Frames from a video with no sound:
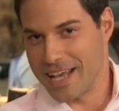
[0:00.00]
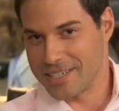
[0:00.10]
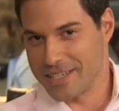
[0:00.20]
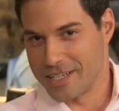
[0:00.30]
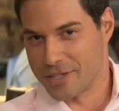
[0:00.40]

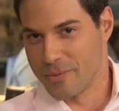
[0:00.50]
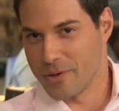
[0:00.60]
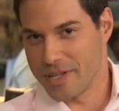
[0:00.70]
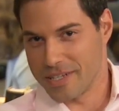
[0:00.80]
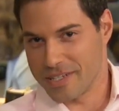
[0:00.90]
asked its
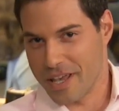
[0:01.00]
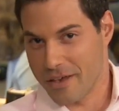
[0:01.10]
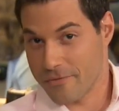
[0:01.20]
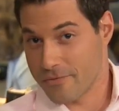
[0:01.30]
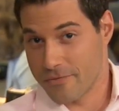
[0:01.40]
communities
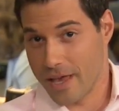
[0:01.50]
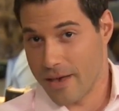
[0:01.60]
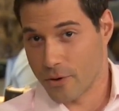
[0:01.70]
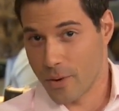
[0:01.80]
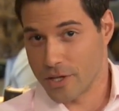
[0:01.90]
if they
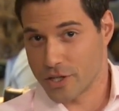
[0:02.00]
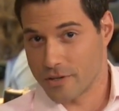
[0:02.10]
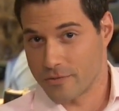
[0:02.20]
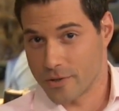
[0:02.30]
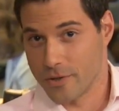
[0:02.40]
have a
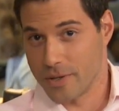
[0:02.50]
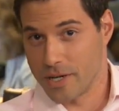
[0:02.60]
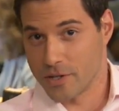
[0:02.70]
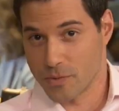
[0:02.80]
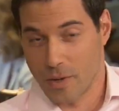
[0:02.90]
question for you, and
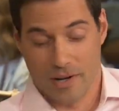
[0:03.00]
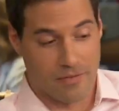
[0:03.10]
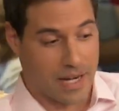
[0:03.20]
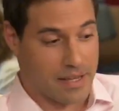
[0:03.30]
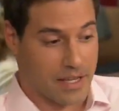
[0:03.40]
here's one.
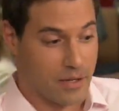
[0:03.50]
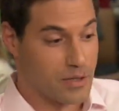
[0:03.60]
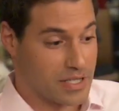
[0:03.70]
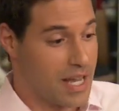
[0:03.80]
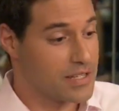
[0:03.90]
In fact, I think you
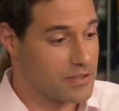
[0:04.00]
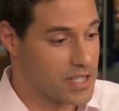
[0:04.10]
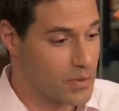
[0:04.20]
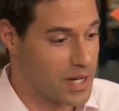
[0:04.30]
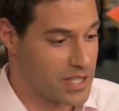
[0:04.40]
just answered
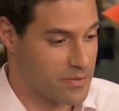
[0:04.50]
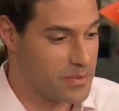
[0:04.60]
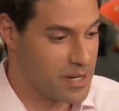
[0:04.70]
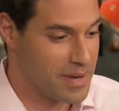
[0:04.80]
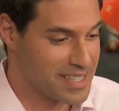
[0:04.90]
this question. It's
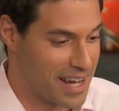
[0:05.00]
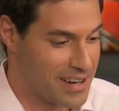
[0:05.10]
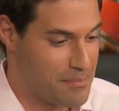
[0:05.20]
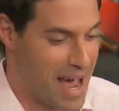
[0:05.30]
from Jim McDonald at